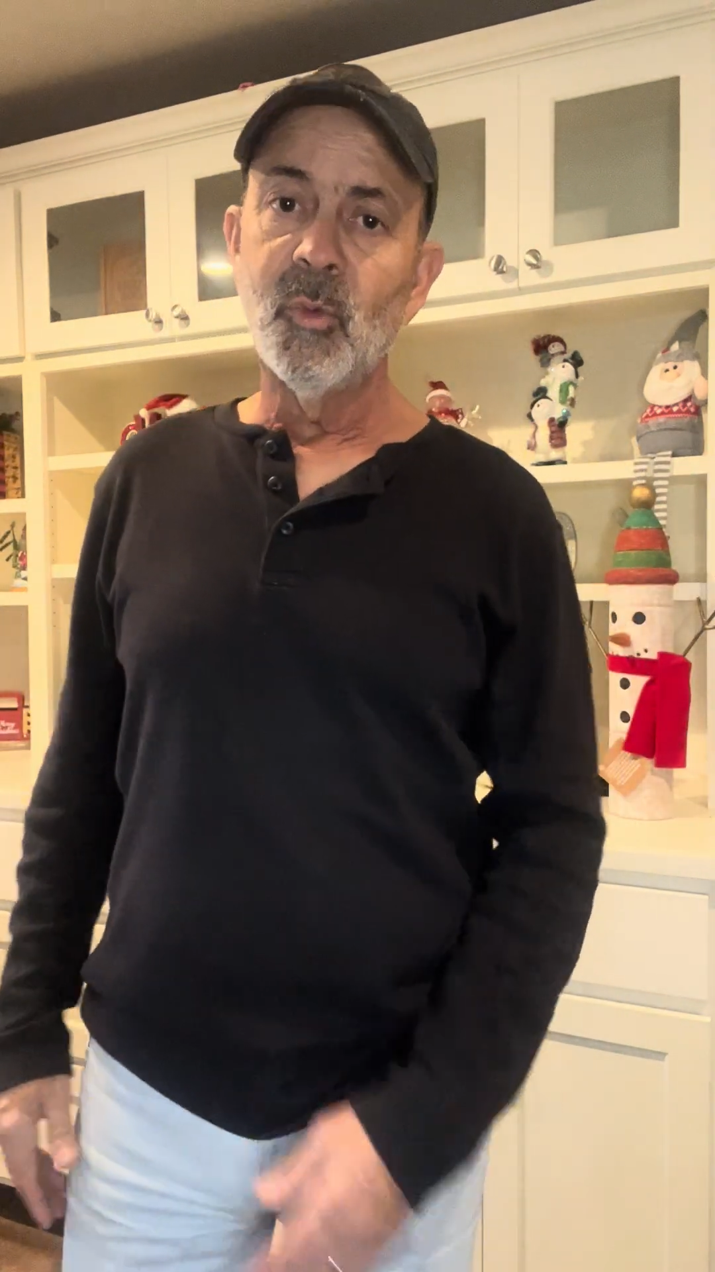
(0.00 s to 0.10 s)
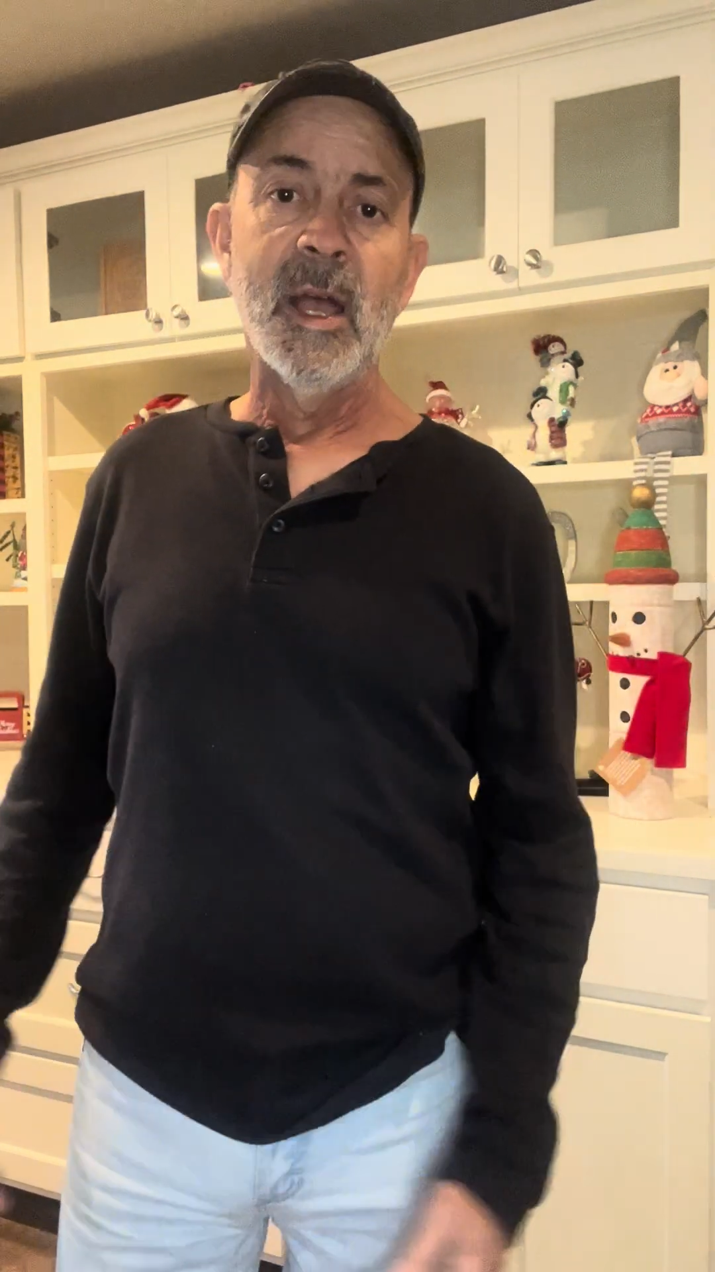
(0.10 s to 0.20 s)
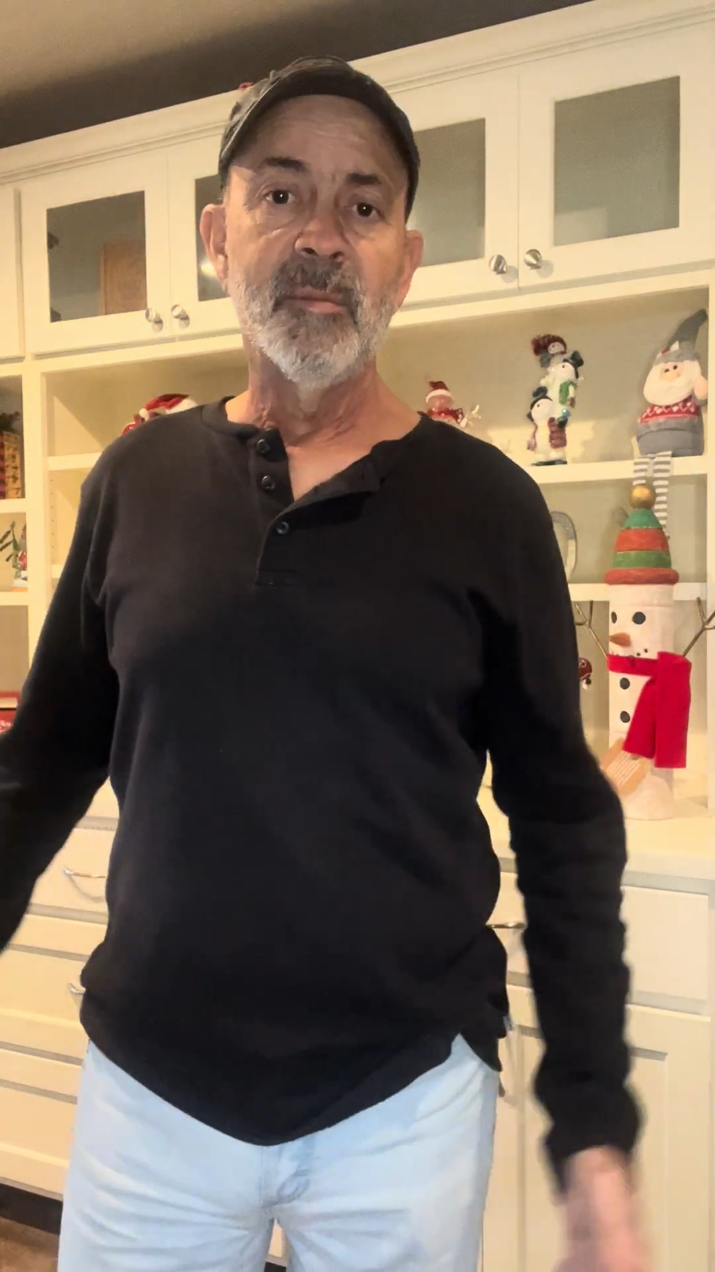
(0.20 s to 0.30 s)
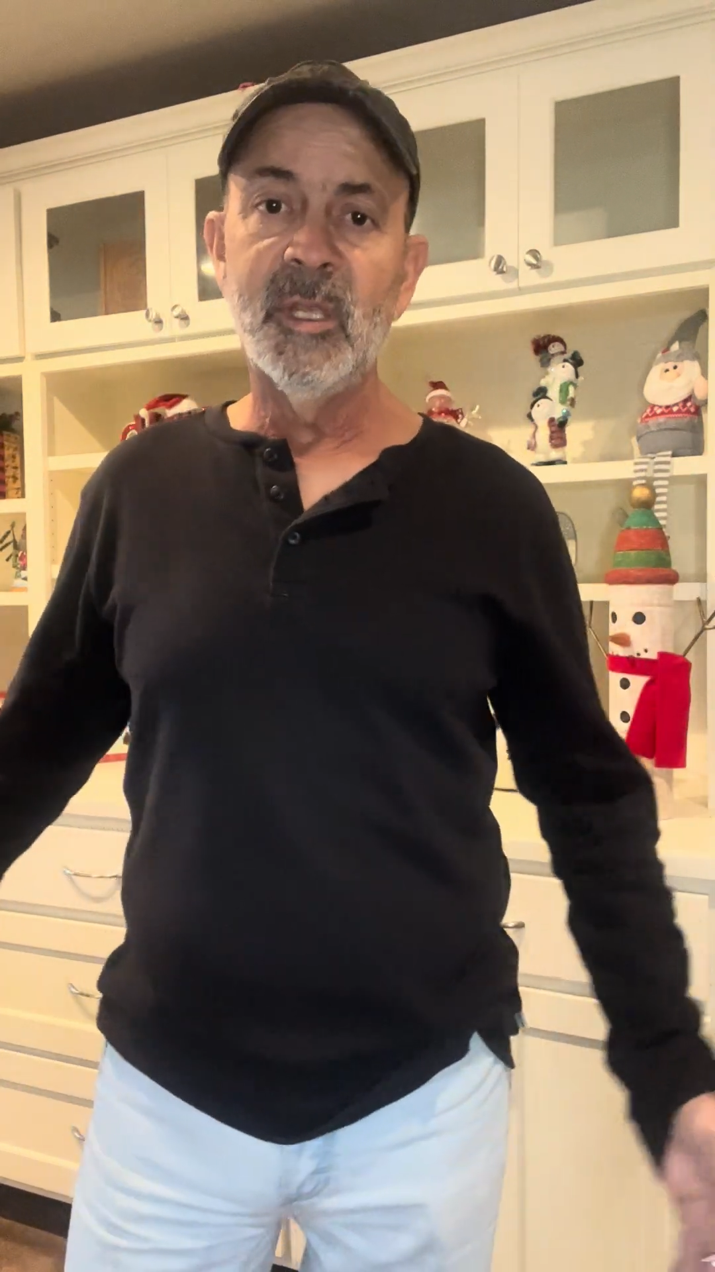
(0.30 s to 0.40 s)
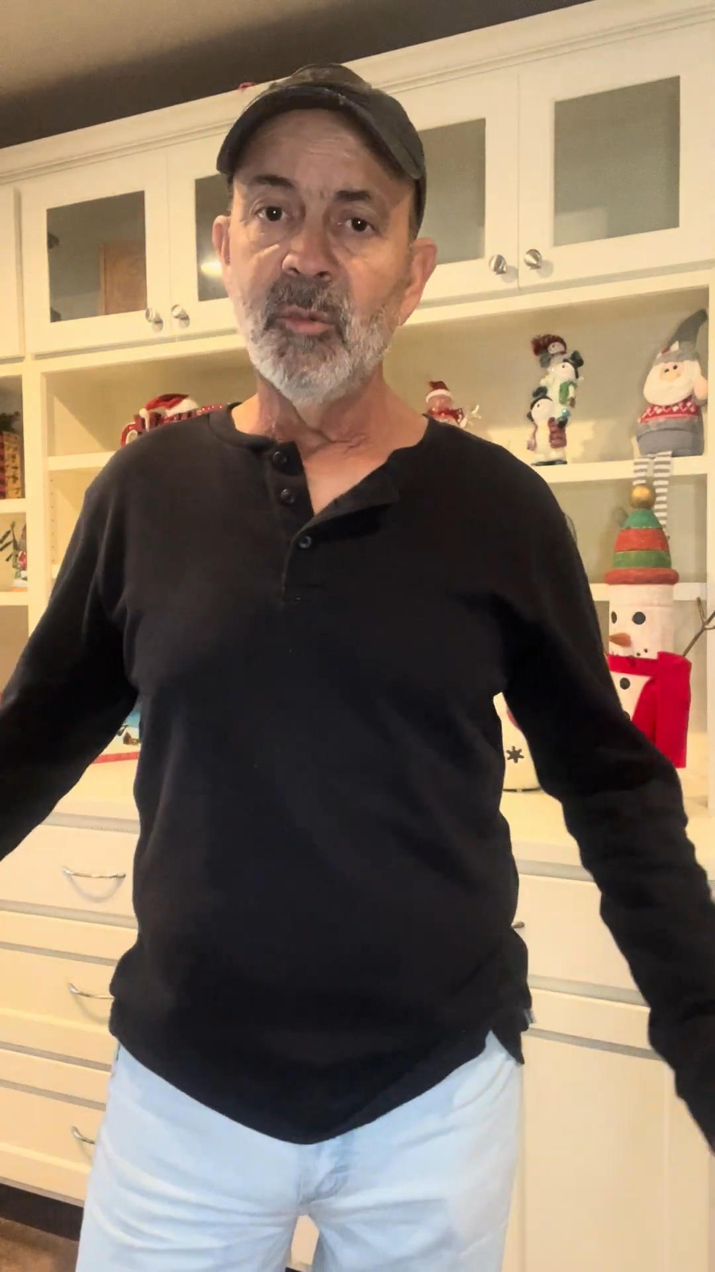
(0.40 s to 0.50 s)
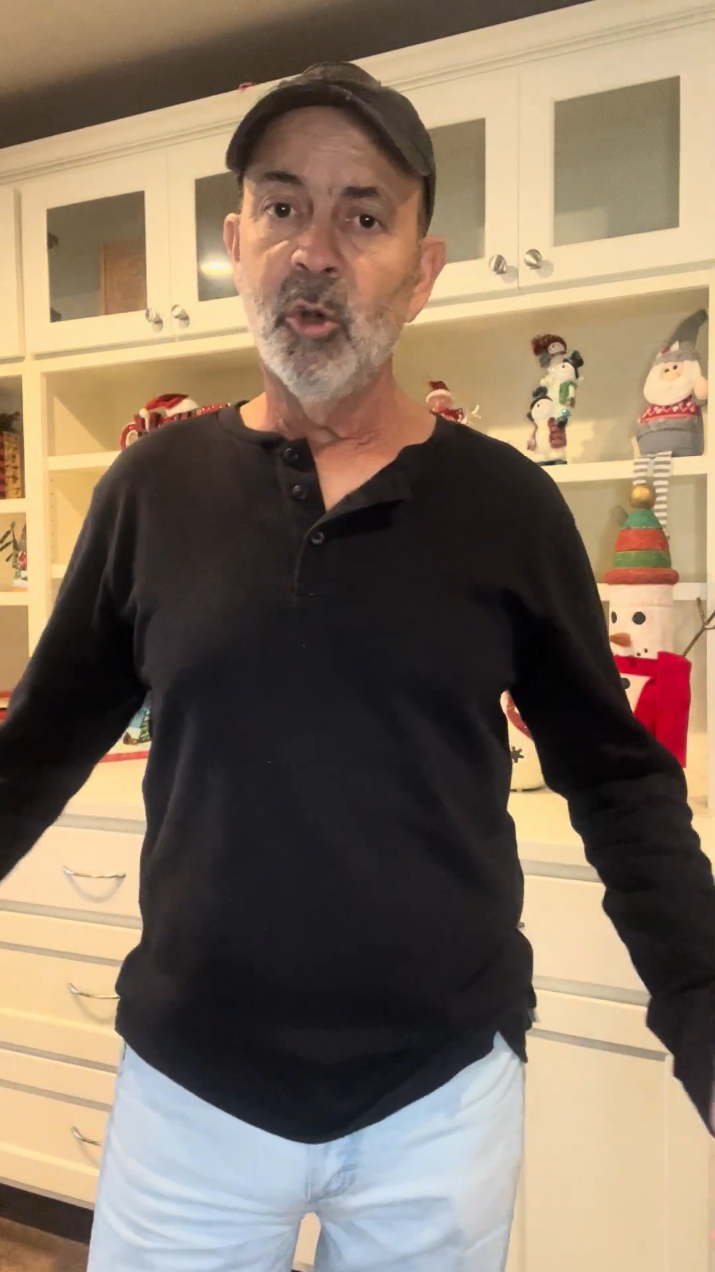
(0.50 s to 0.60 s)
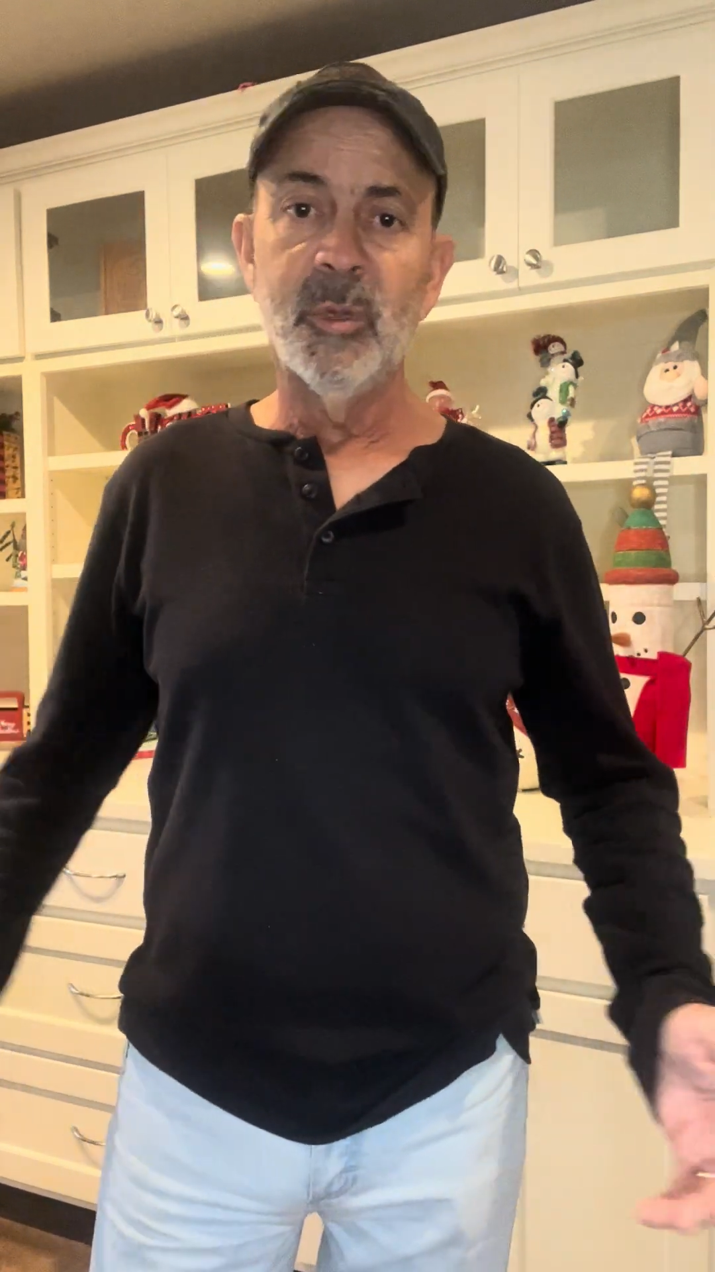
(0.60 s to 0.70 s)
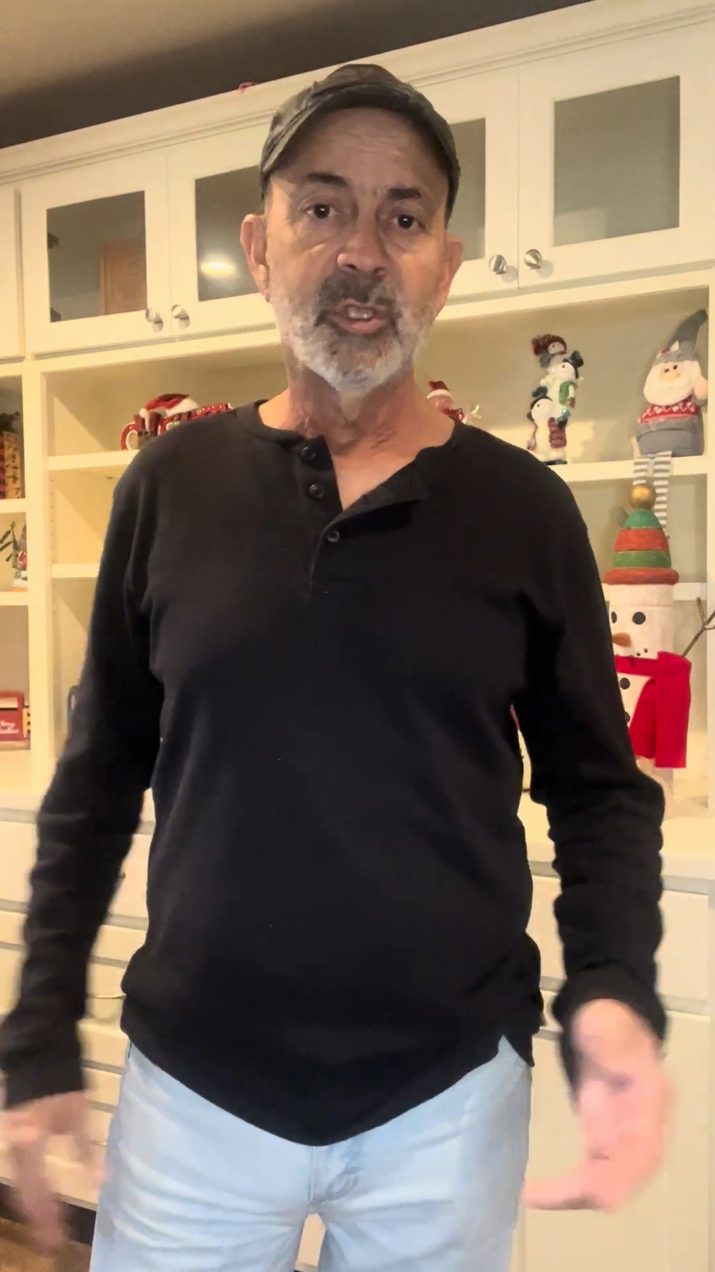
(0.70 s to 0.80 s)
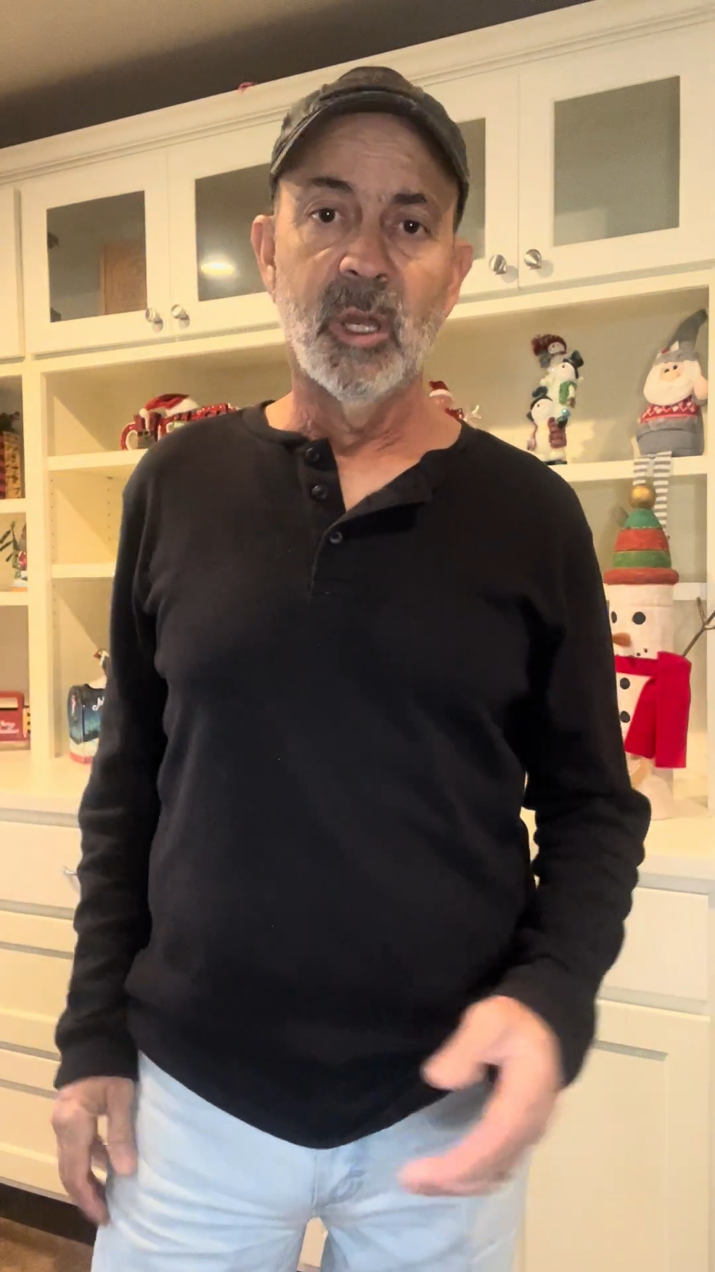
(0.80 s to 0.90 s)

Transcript: why me moments.